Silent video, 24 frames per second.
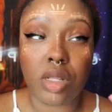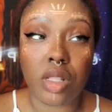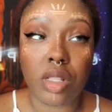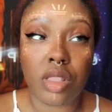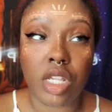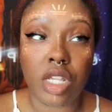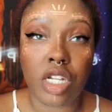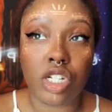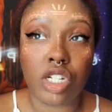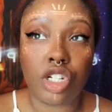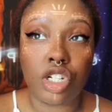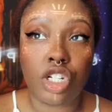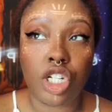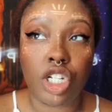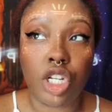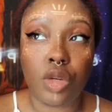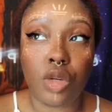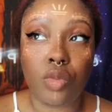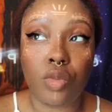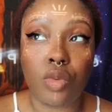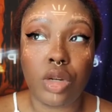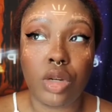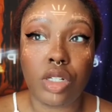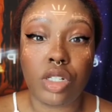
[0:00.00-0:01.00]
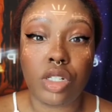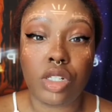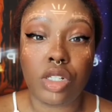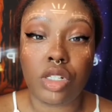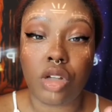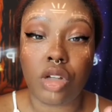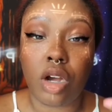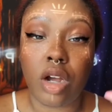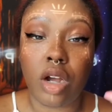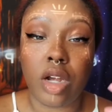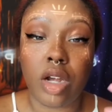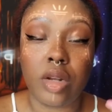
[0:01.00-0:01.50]
then she would
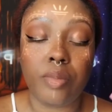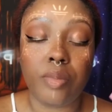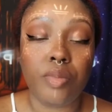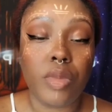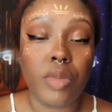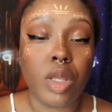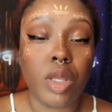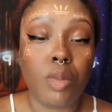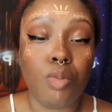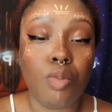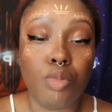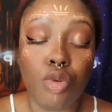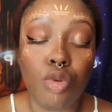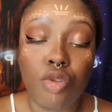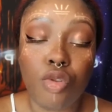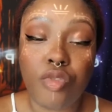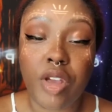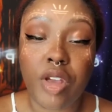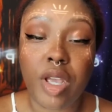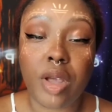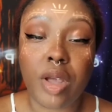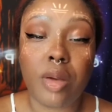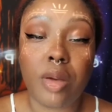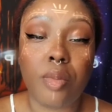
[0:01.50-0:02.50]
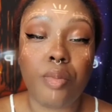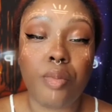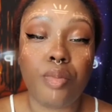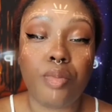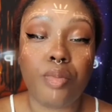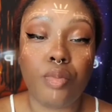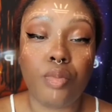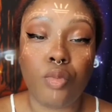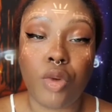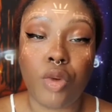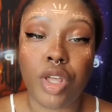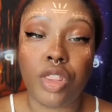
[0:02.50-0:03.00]
start moving
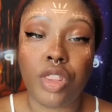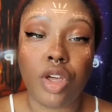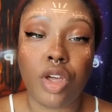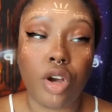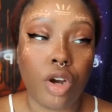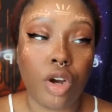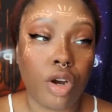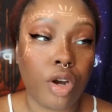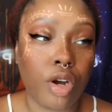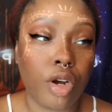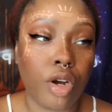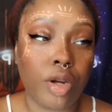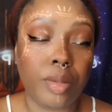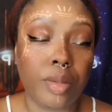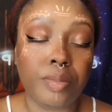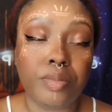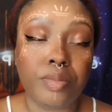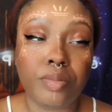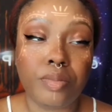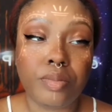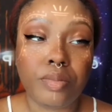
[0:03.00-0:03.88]
with her